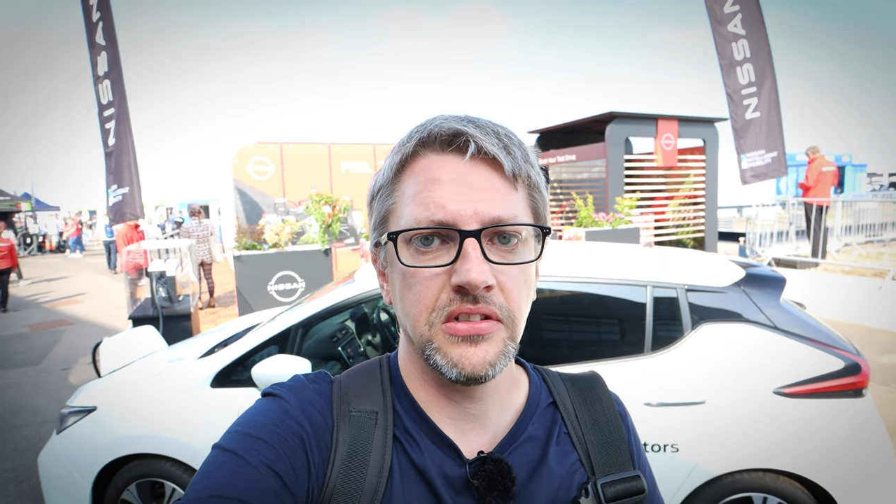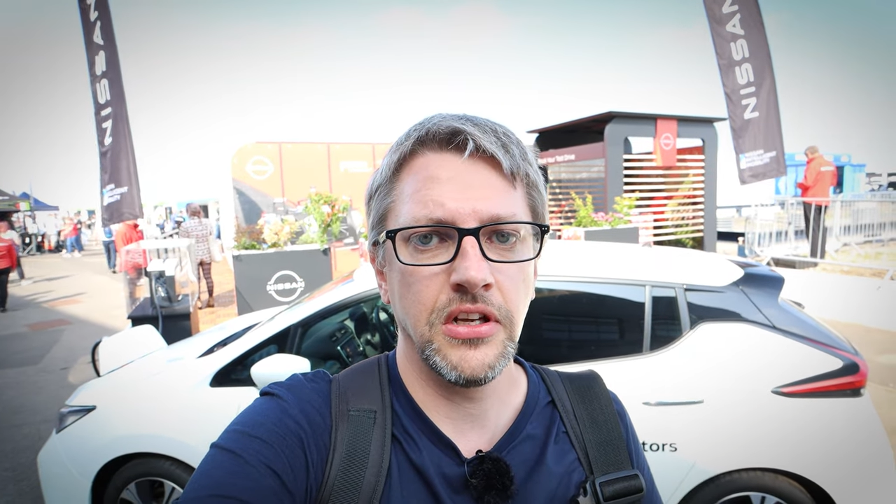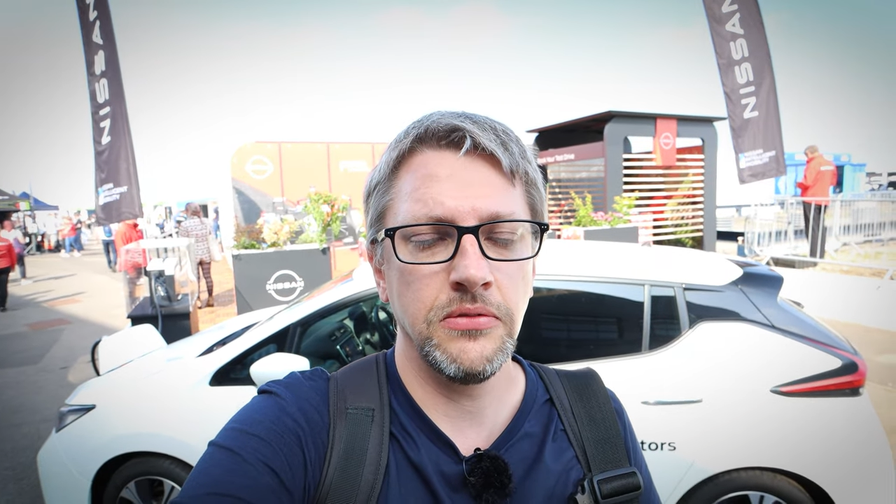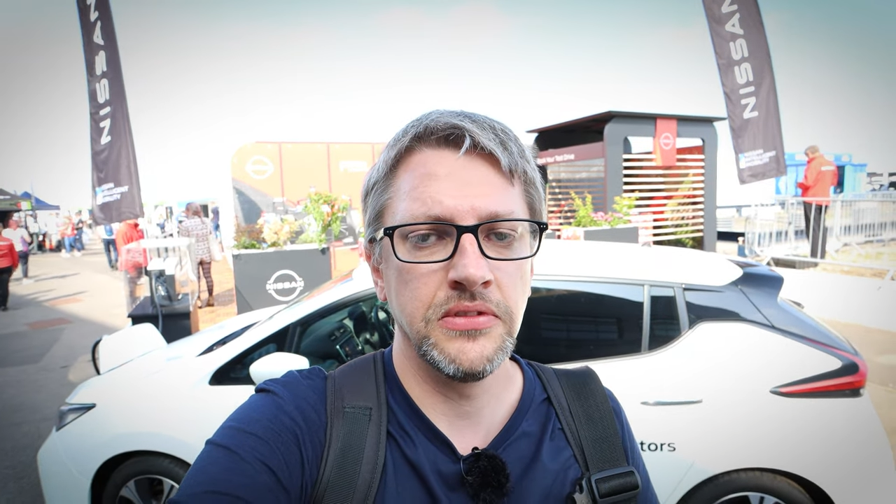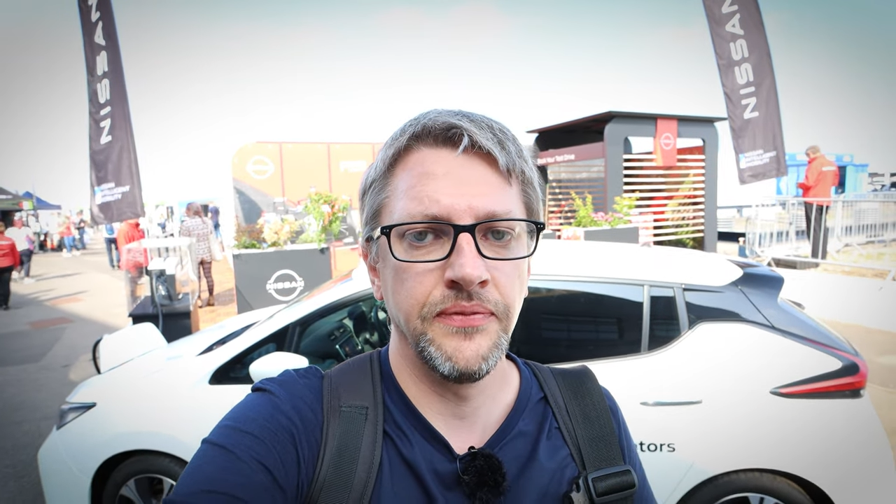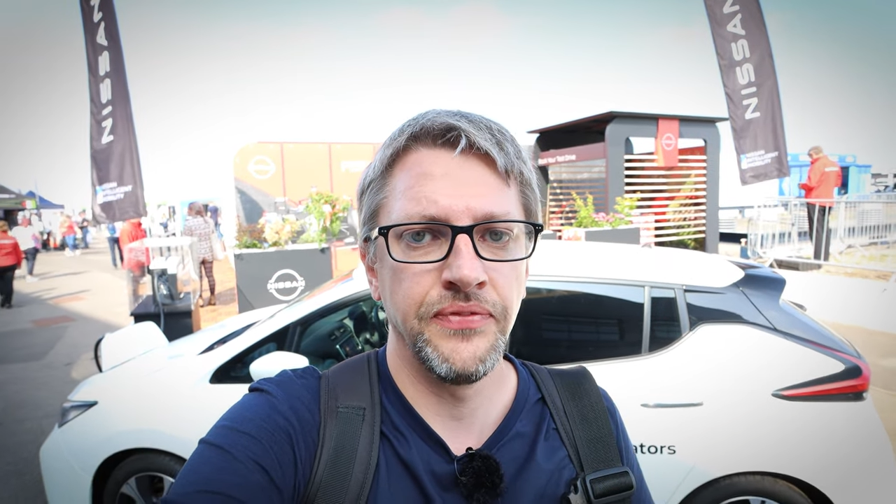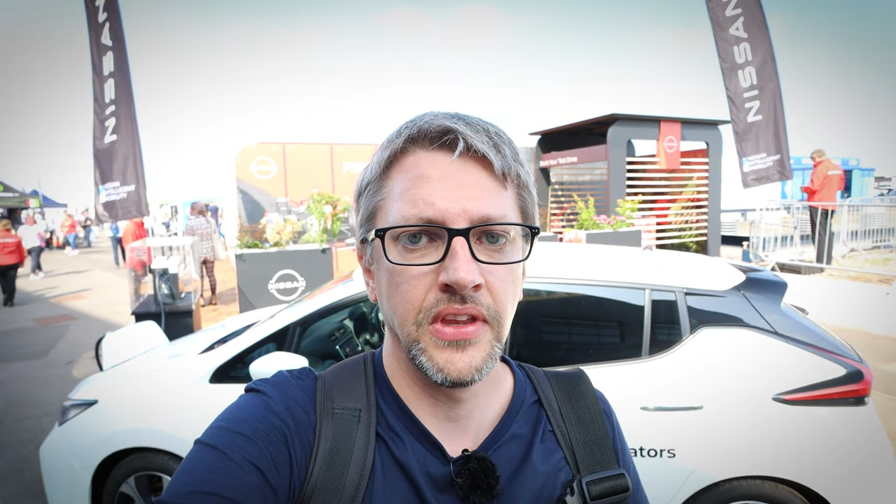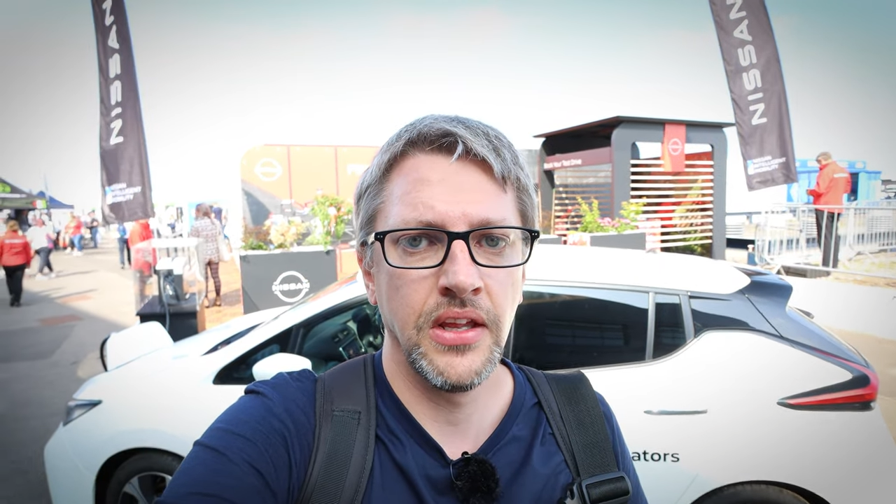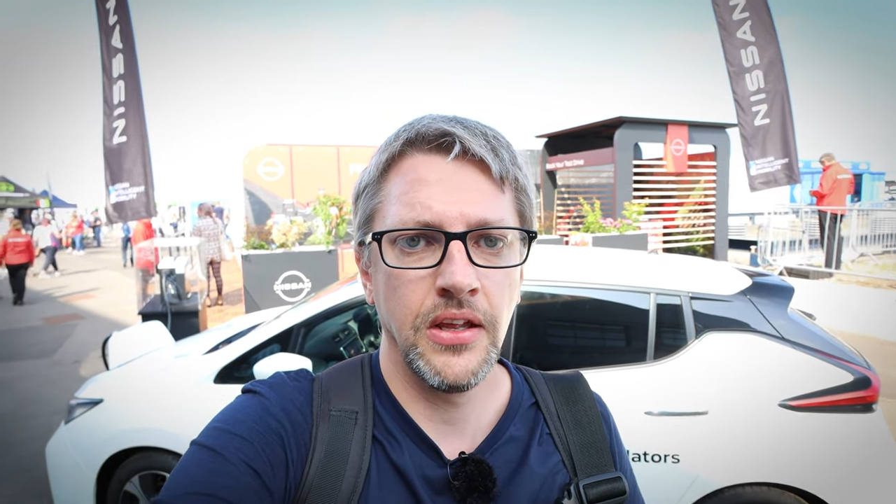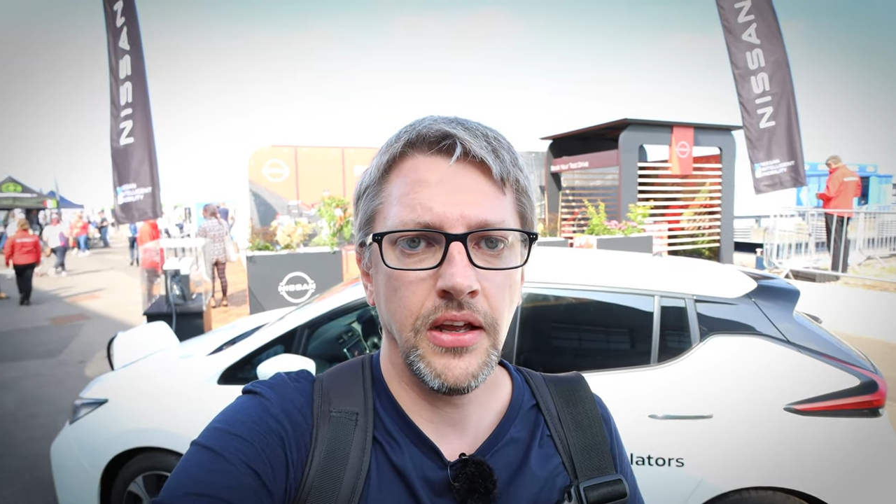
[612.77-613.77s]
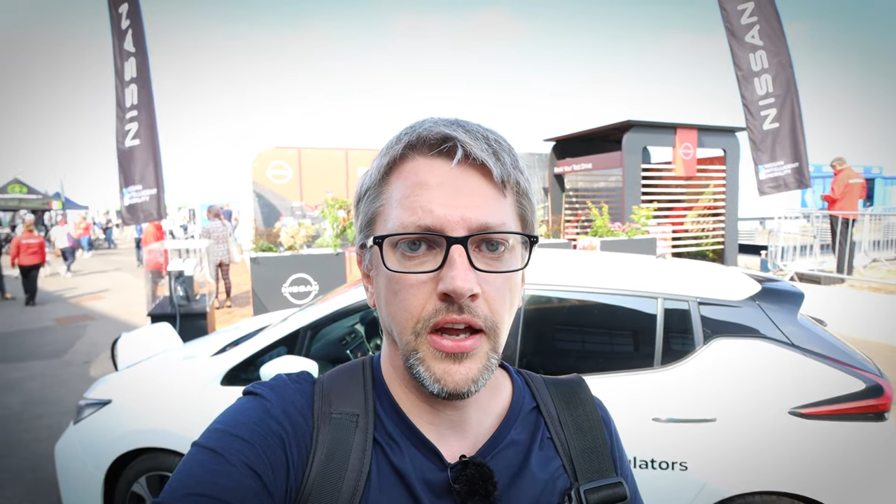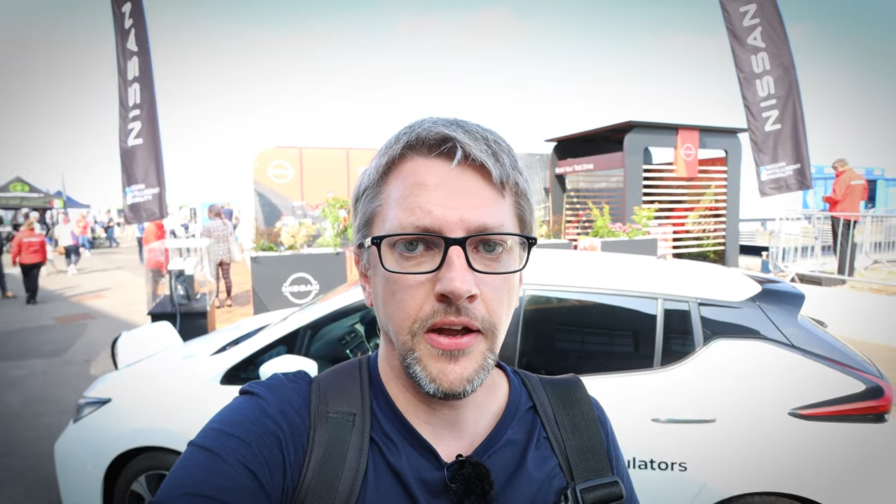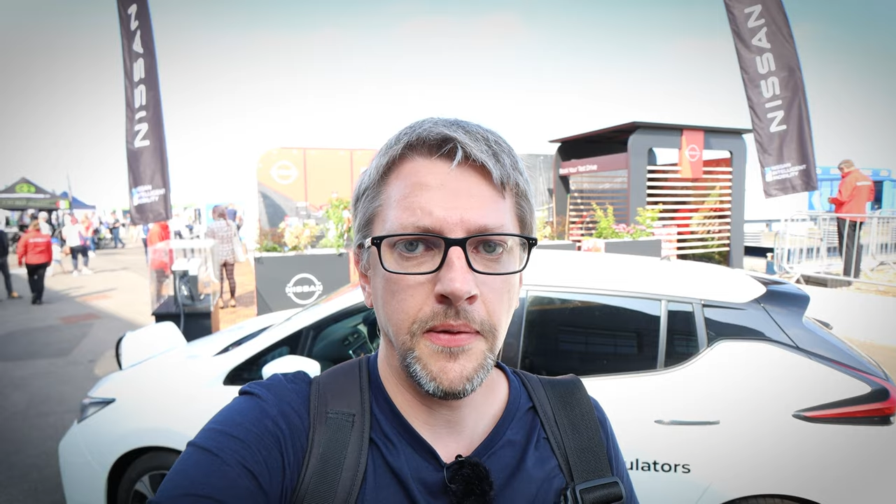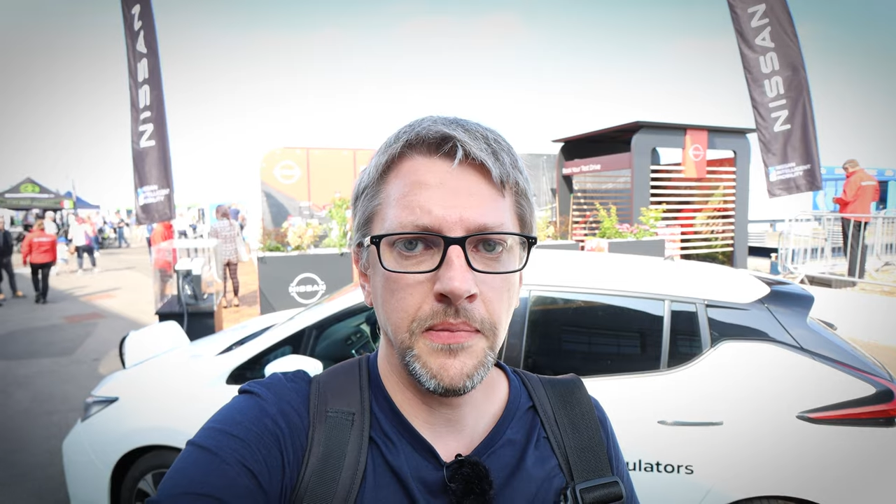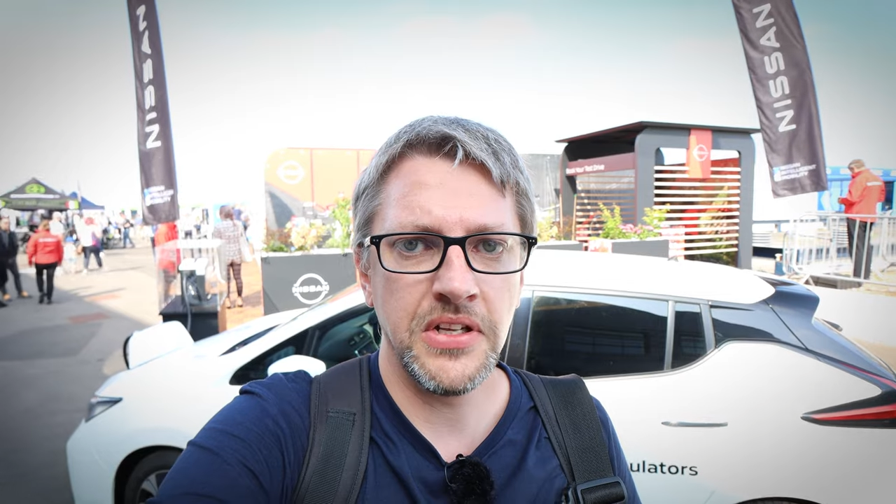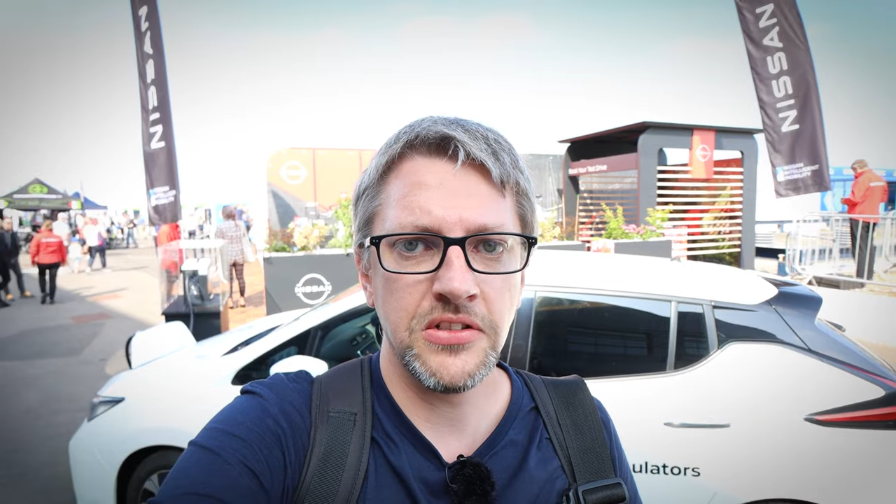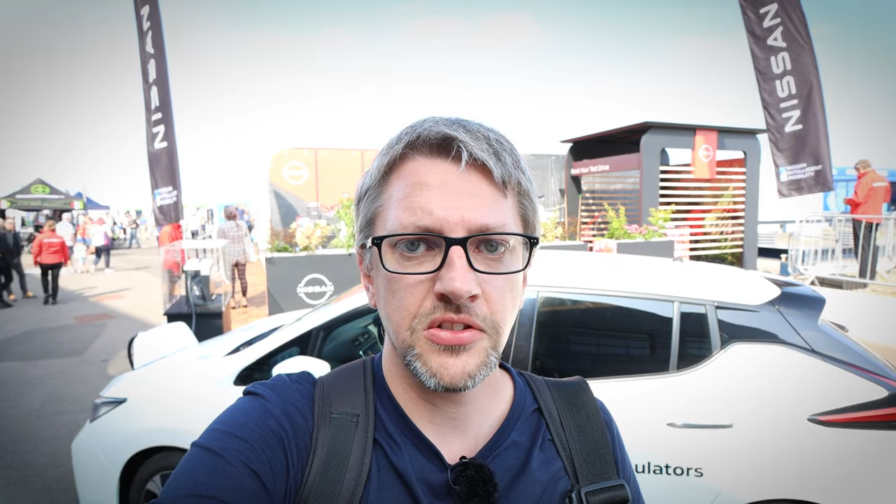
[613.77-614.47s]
to know.